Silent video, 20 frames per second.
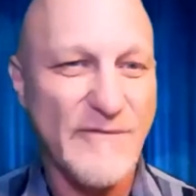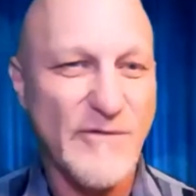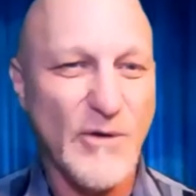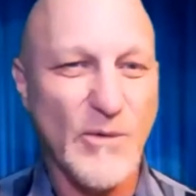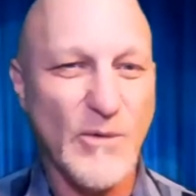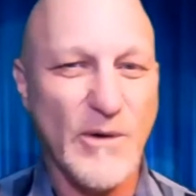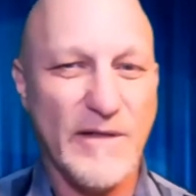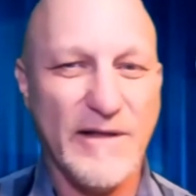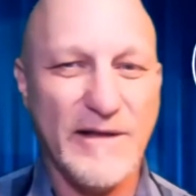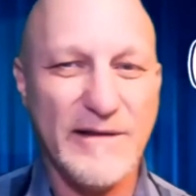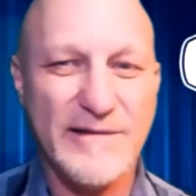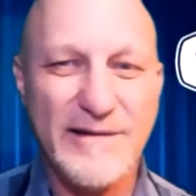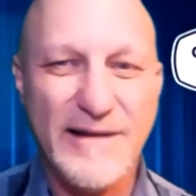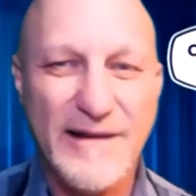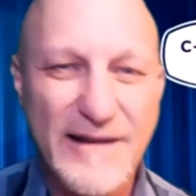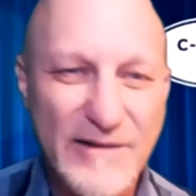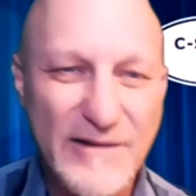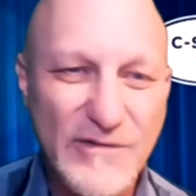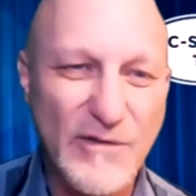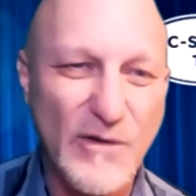you with us.
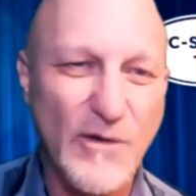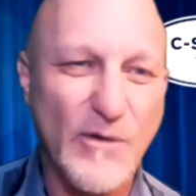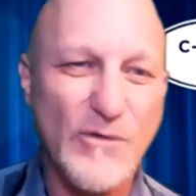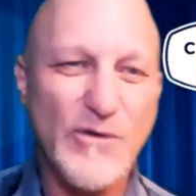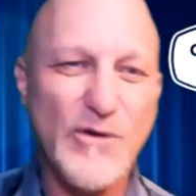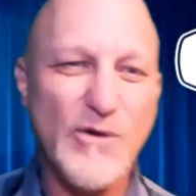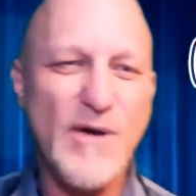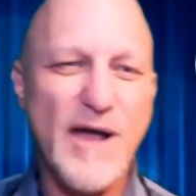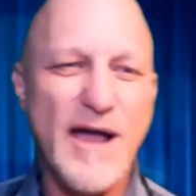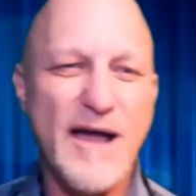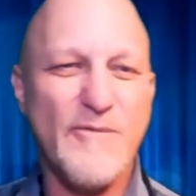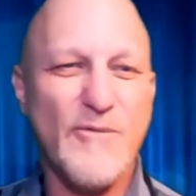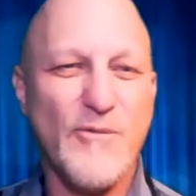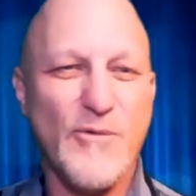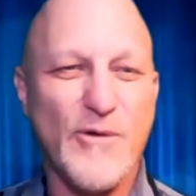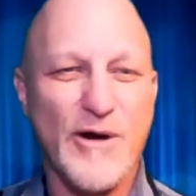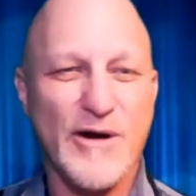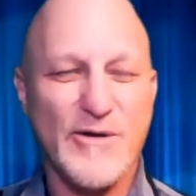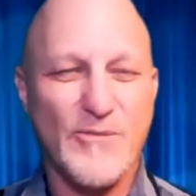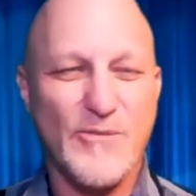So you have
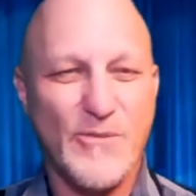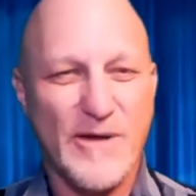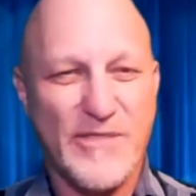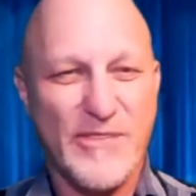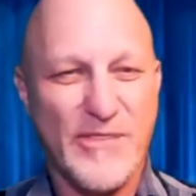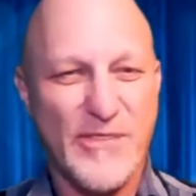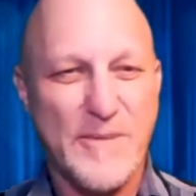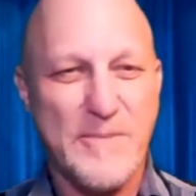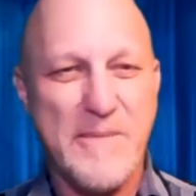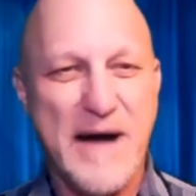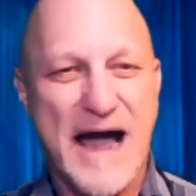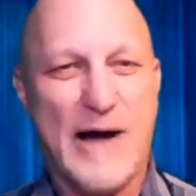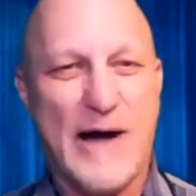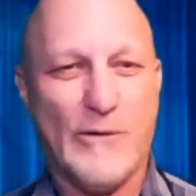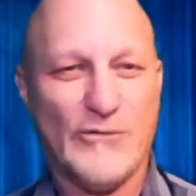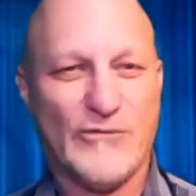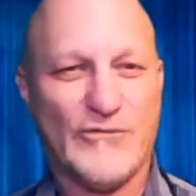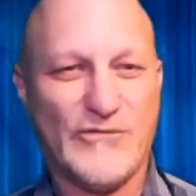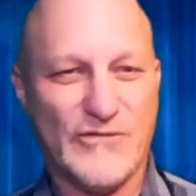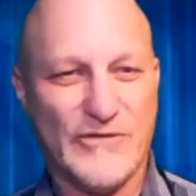worked with the
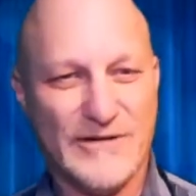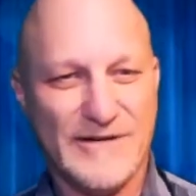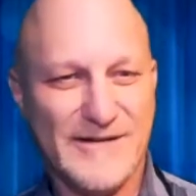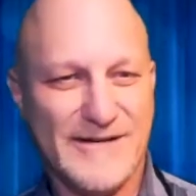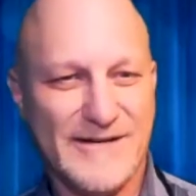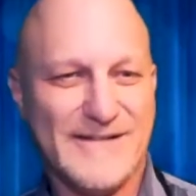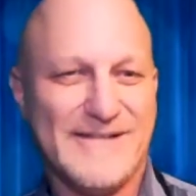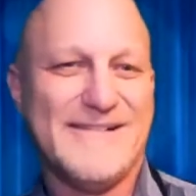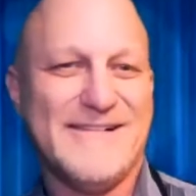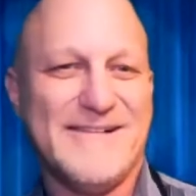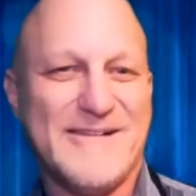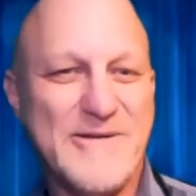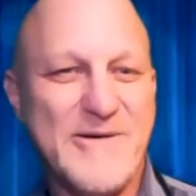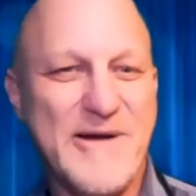mouse. You